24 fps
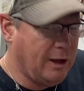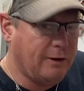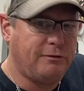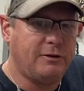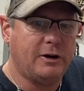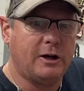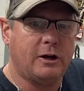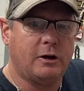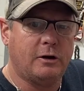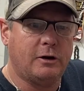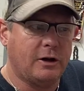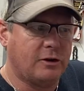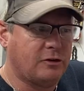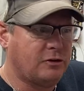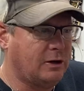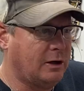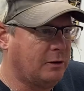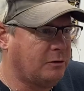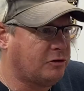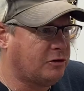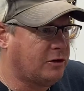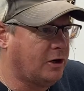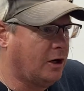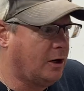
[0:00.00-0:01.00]
that video
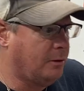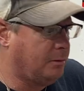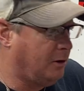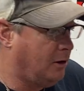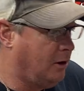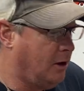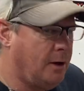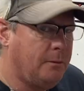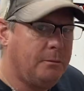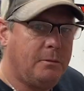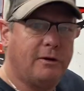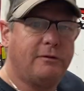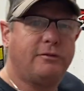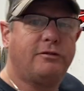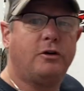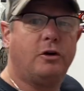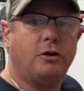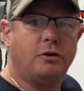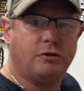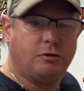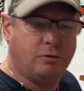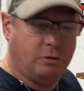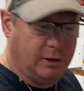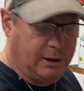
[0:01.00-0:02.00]
yesterday was terrible. My
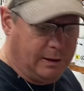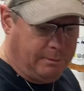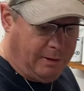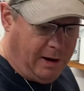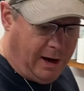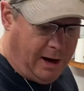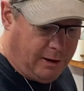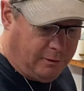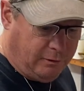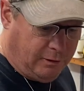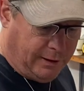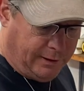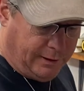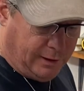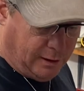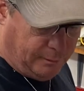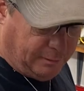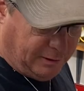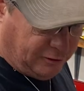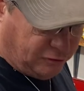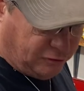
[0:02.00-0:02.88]
phone's really bad right now. My